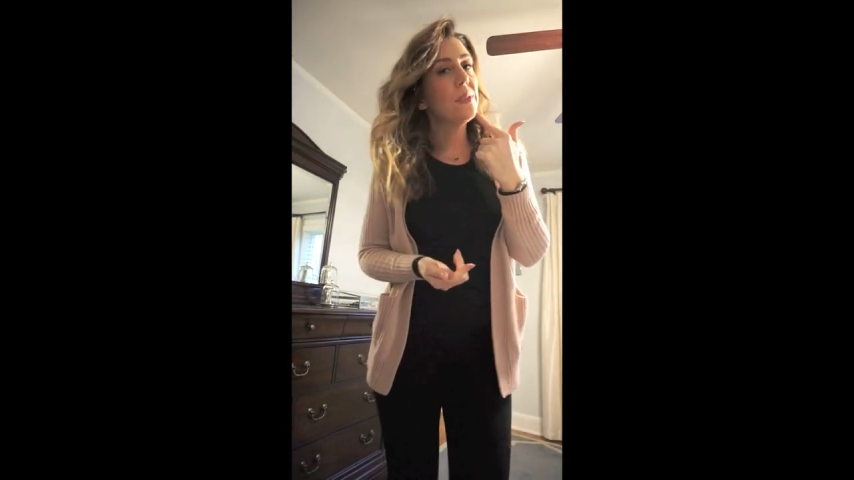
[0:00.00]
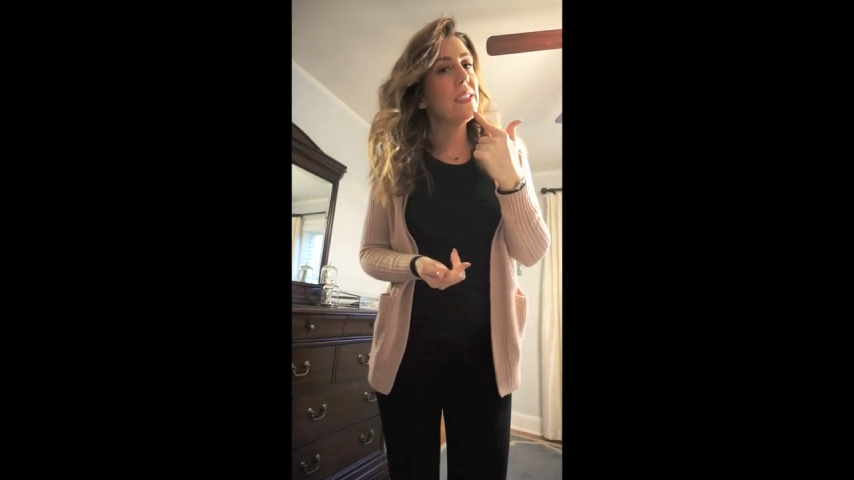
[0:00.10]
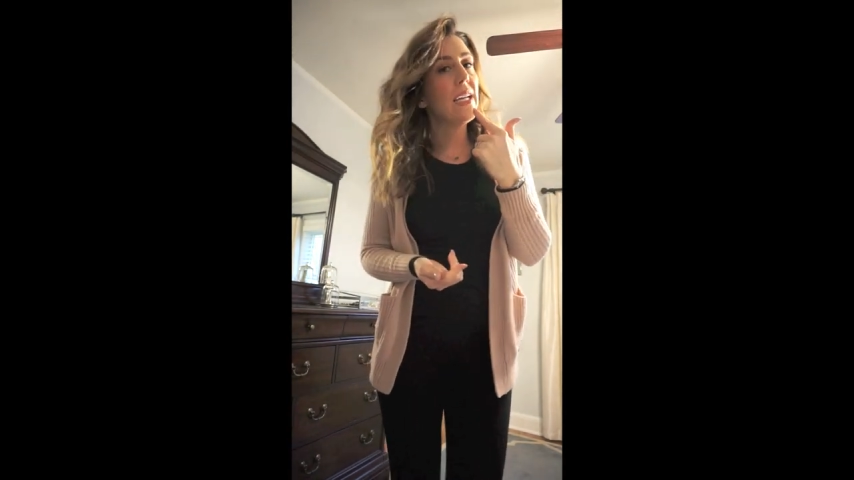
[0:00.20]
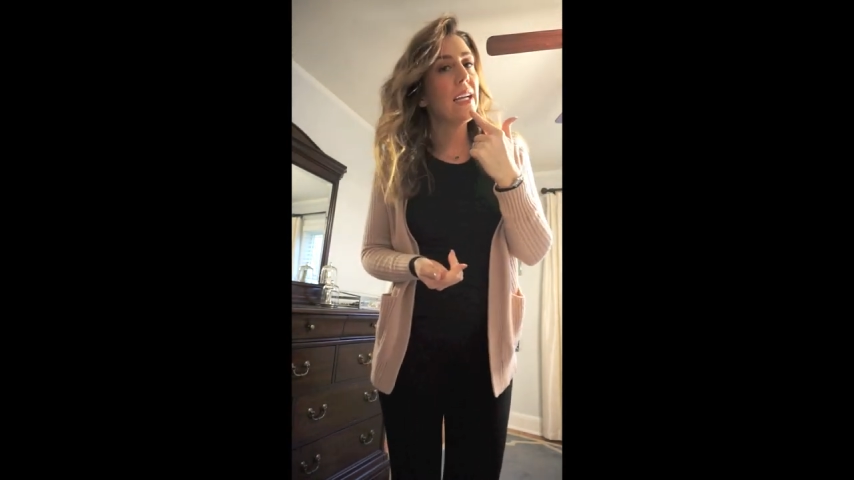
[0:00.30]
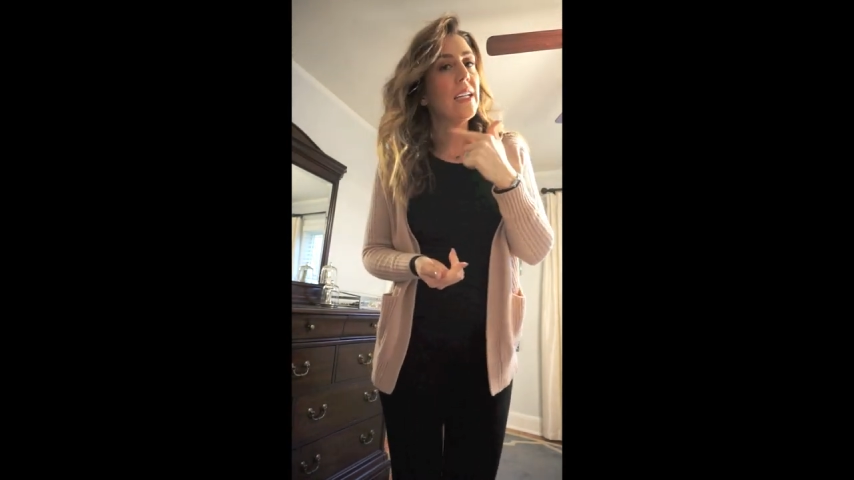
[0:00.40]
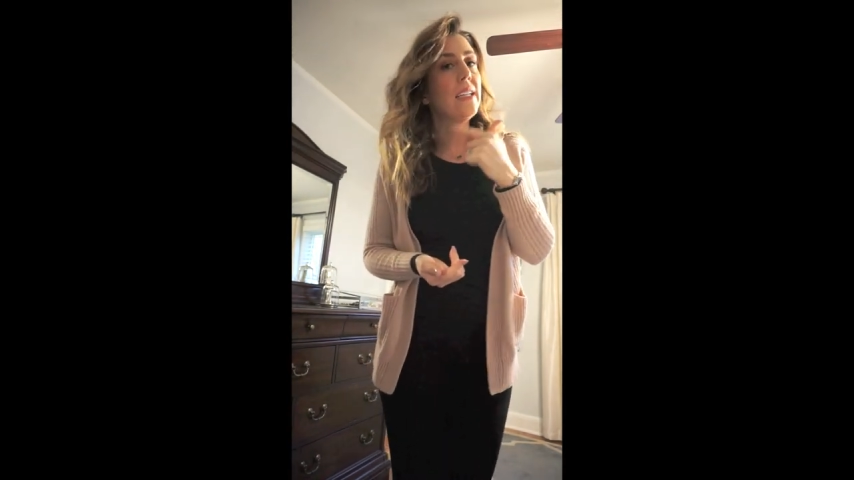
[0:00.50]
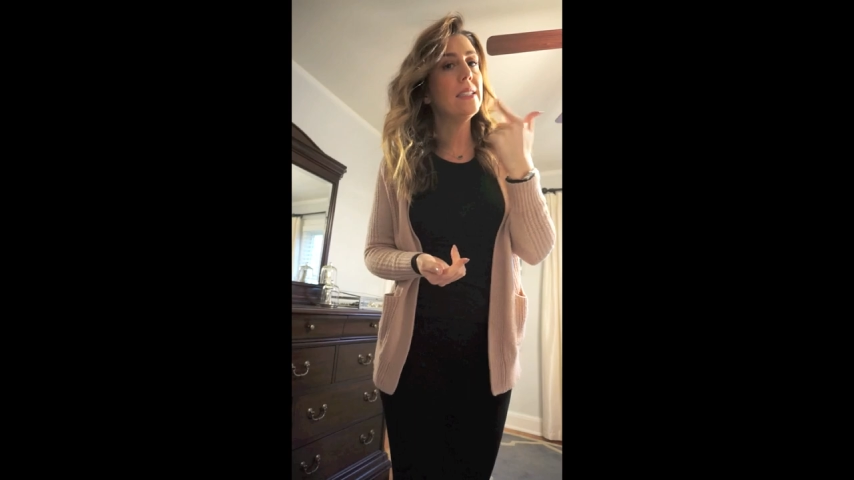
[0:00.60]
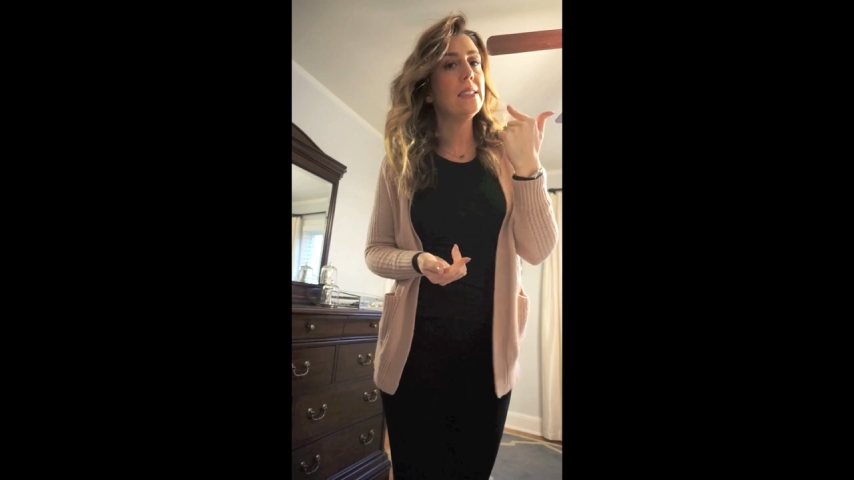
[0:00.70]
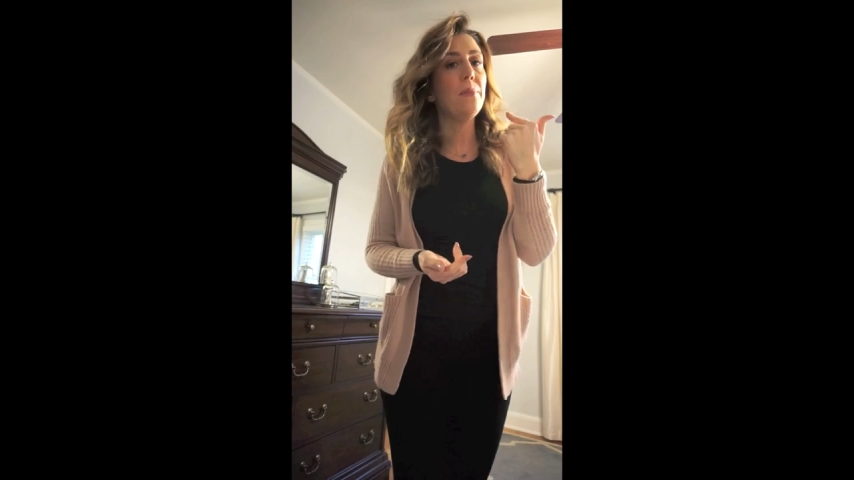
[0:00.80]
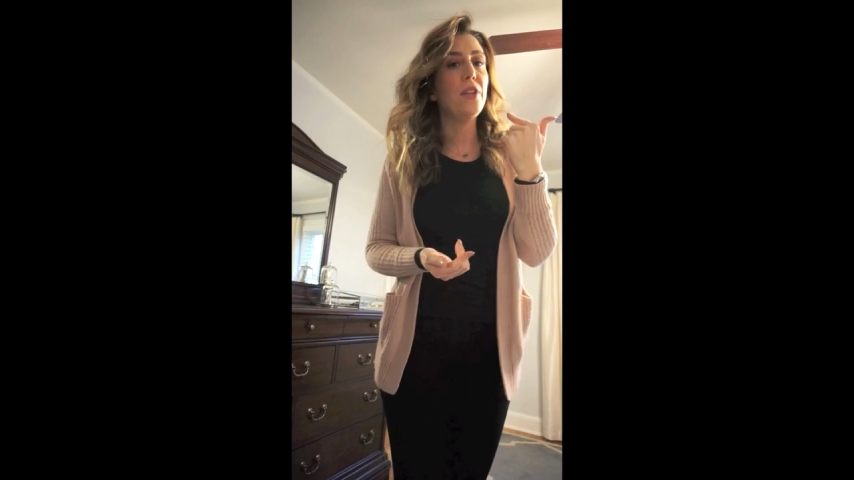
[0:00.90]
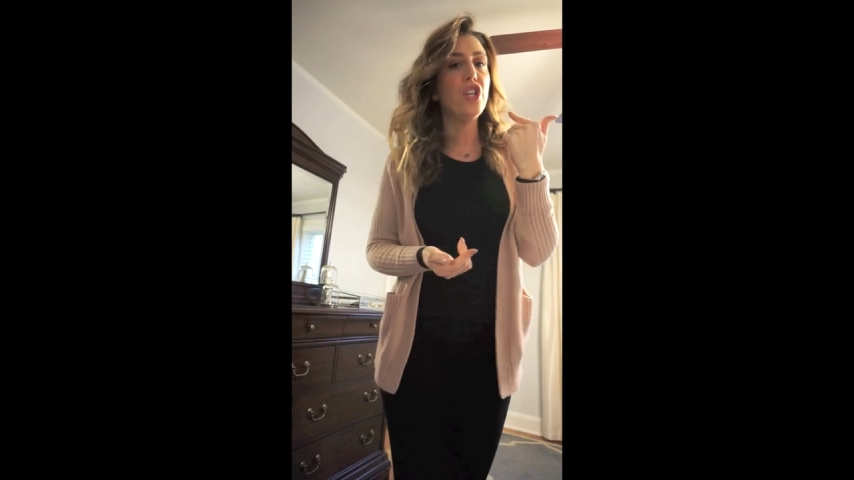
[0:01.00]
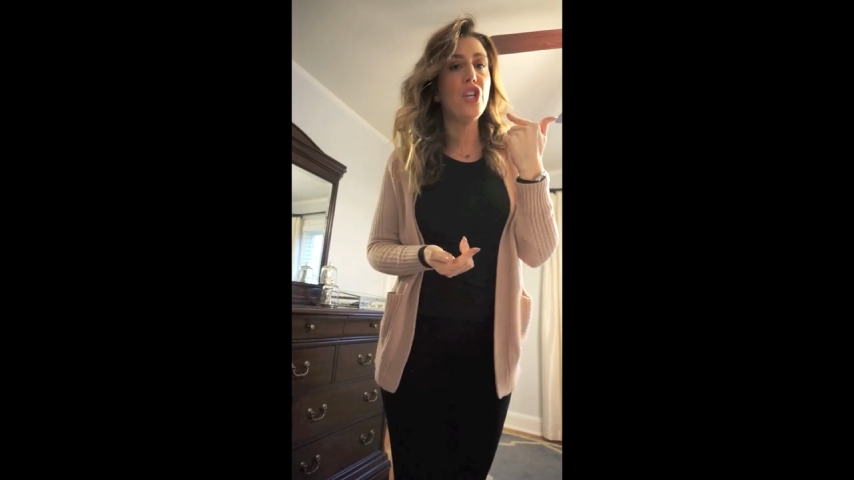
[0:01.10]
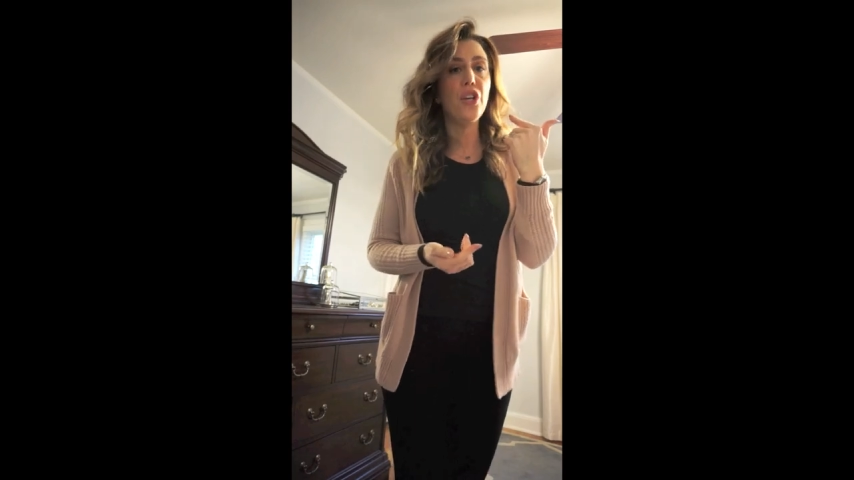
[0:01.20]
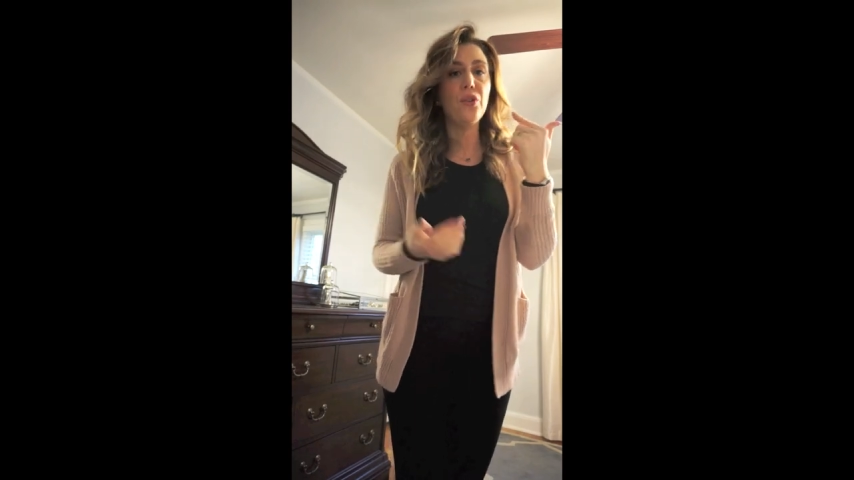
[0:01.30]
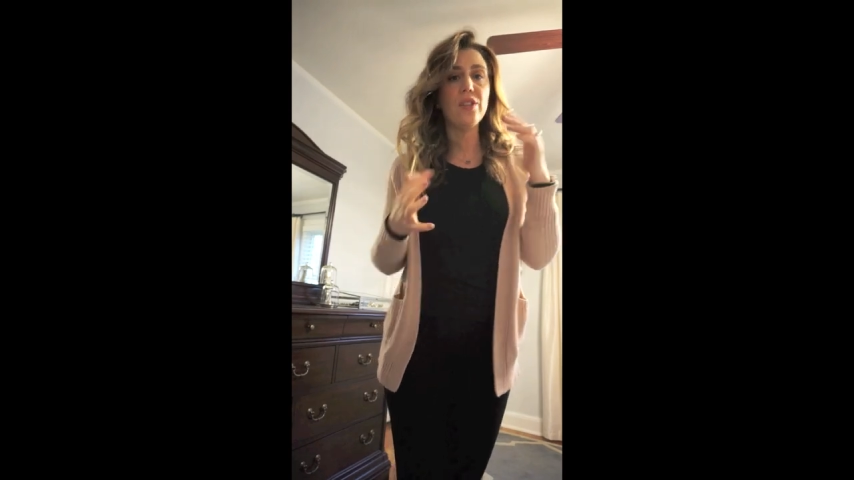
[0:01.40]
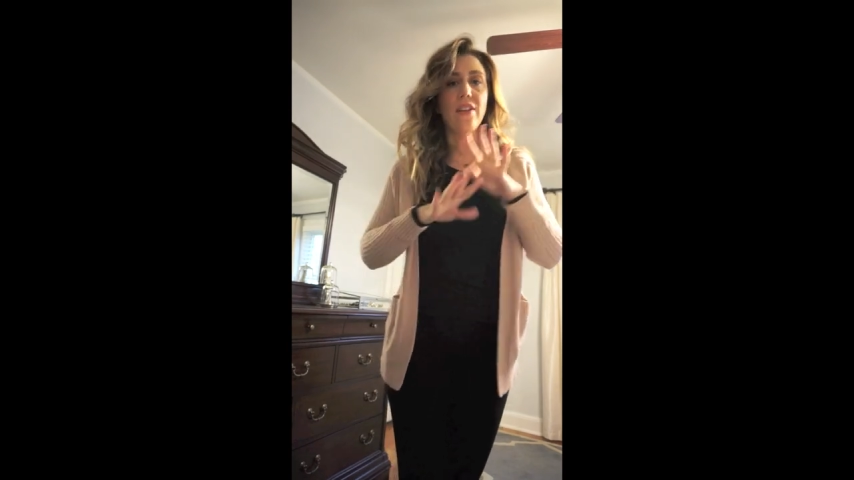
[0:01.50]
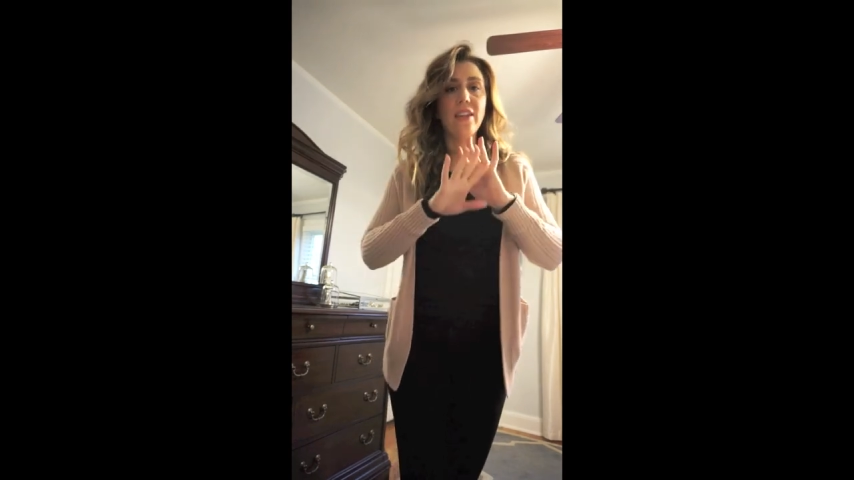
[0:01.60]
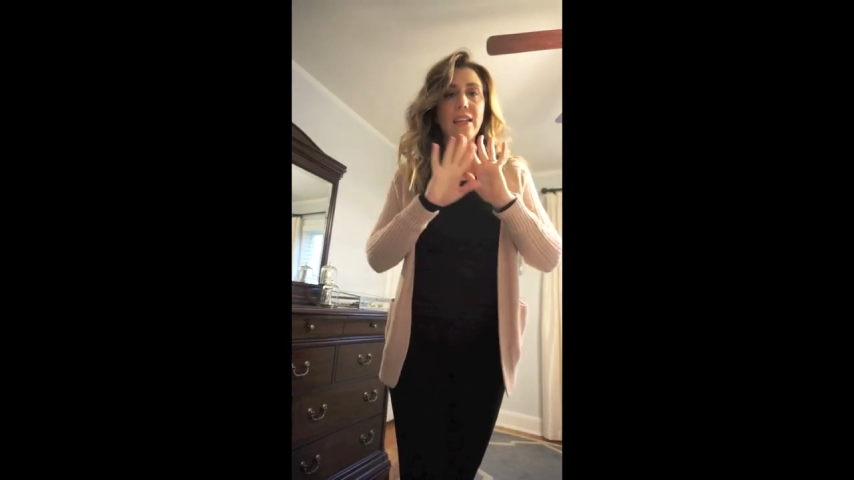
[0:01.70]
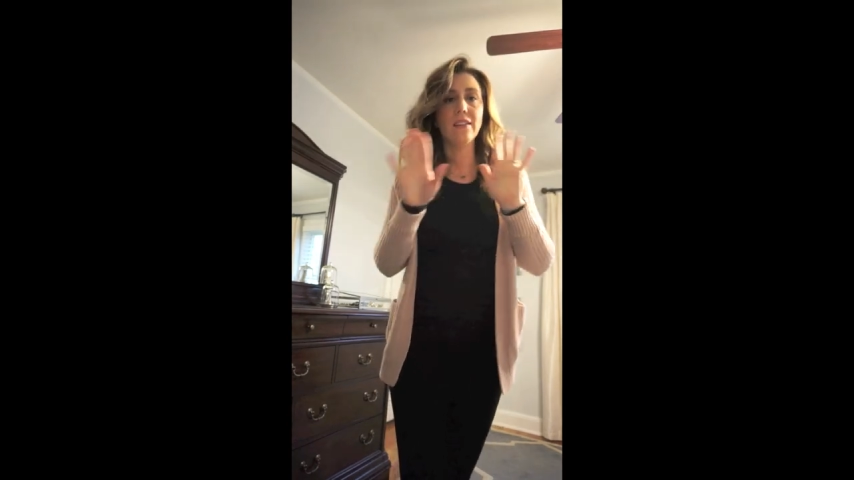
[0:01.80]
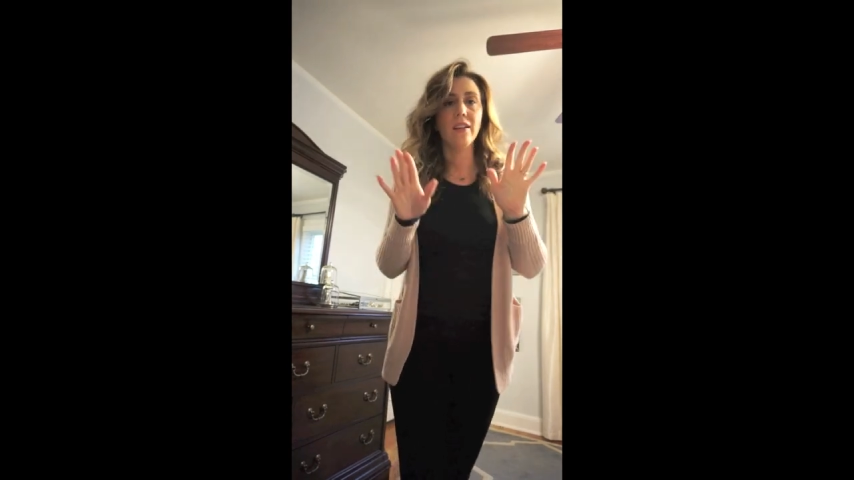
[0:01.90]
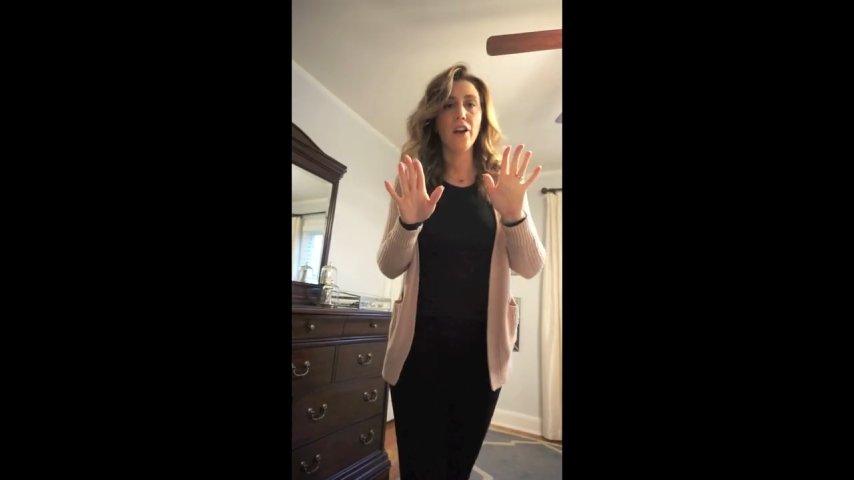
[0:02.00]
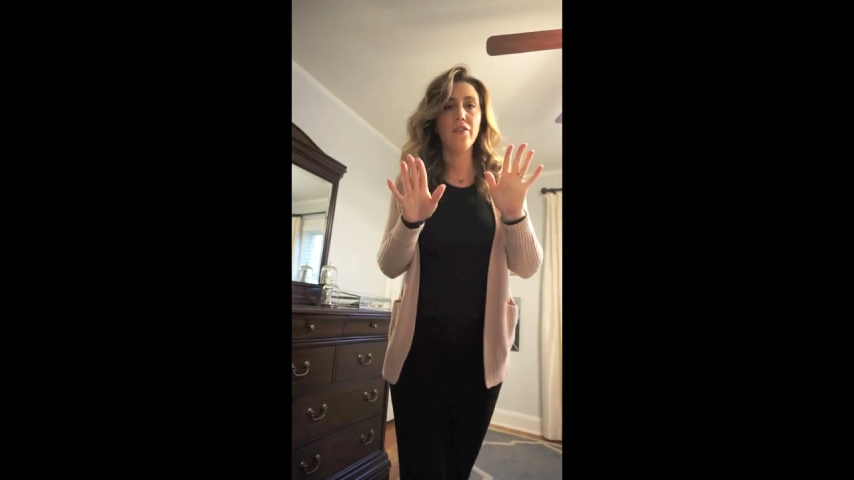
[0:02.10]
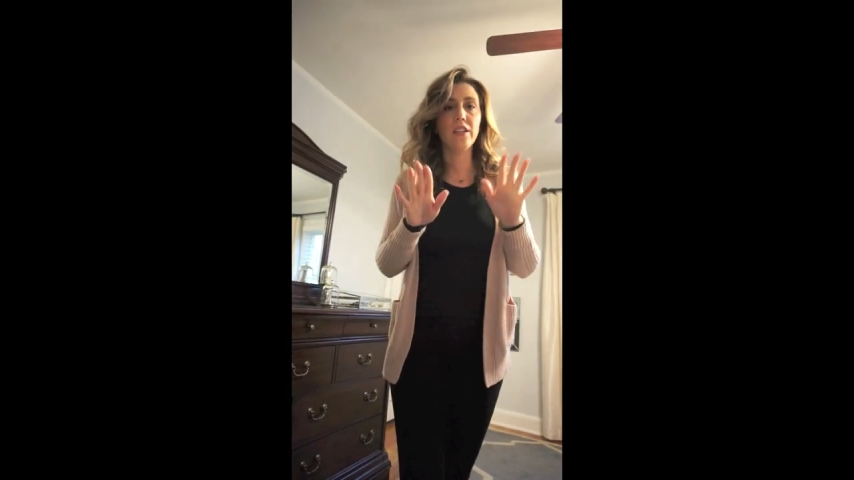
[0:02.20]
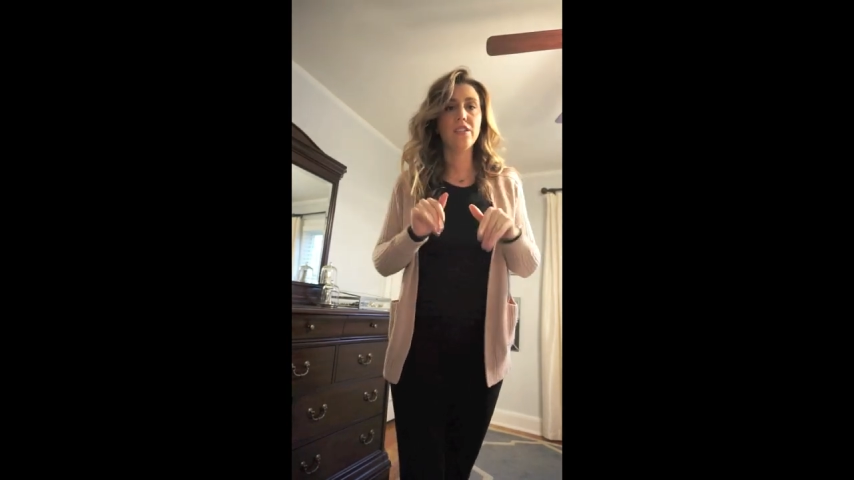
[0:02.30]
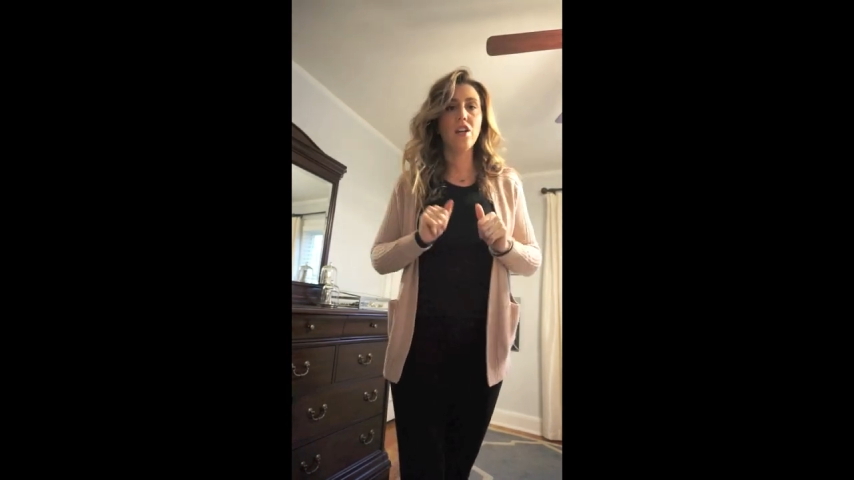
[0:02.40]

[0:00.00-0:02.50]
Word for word: lipstick, something nude, nothing over